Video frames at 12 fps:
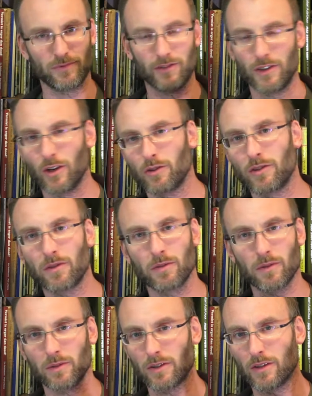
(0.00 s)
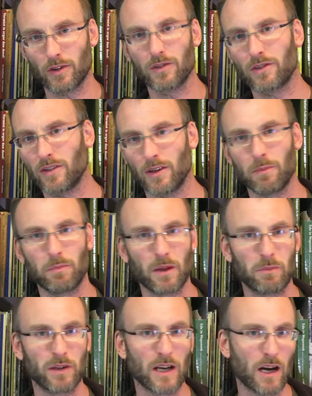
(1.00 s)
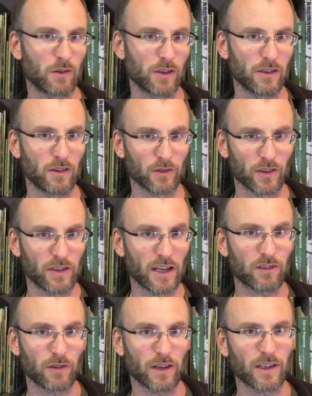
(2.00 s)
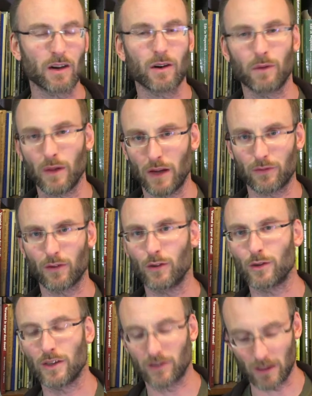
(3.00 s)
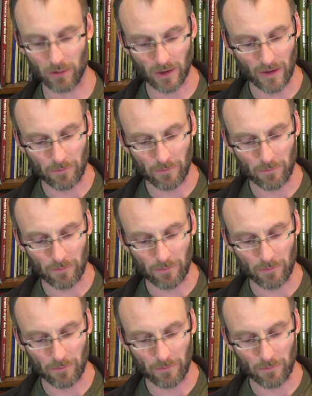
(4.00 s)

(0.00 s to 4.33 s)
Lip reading: don't pin me down on the dates right now. I will have to look this up.